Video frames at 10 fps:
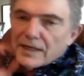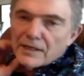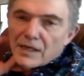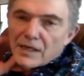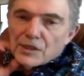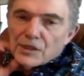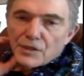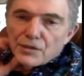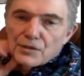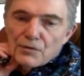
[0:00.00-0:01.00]

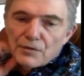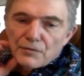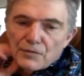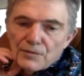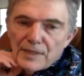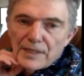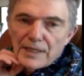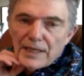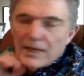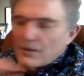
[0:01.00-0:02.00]
You know what would be
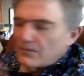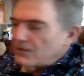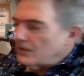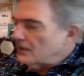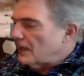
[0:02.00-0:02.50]
helpful?